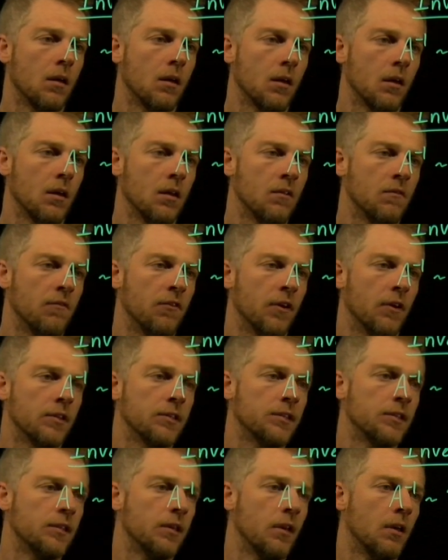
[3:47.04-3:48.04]

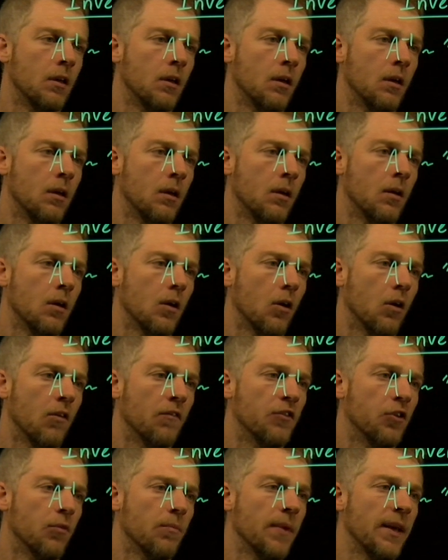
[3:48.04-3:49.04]
inverse of
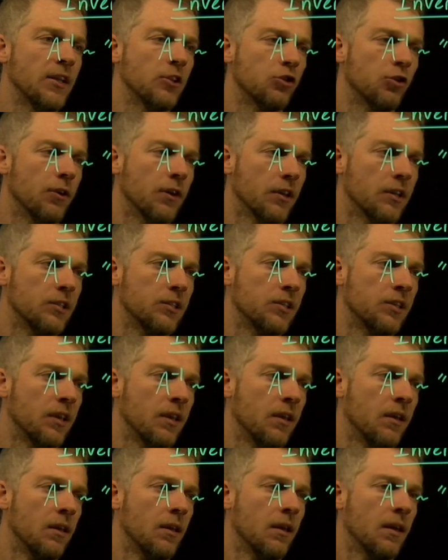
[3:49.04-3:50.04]
your matrix
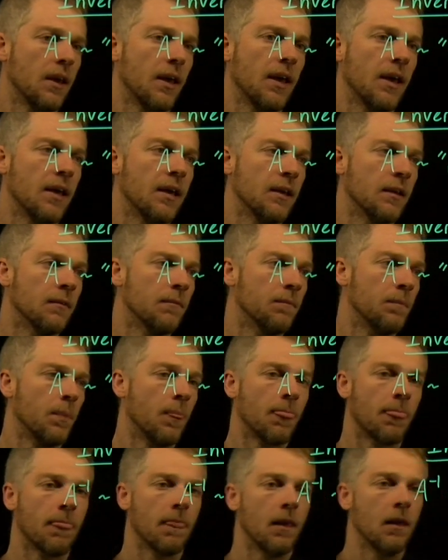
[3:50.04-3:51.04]
A.
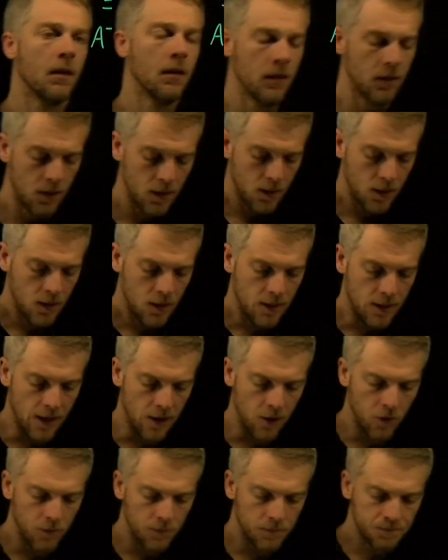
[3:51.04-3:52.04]

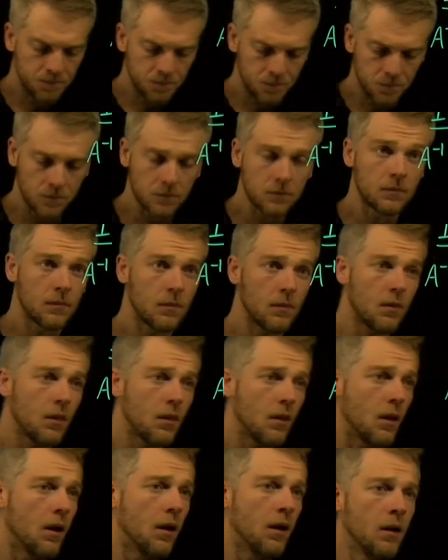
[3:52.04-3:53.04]
Now,
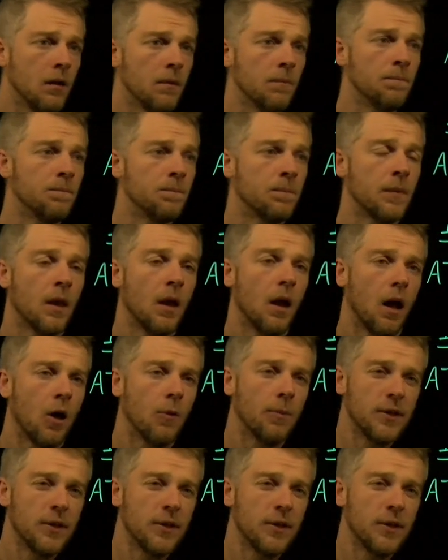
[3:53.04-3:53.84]
um, I'll be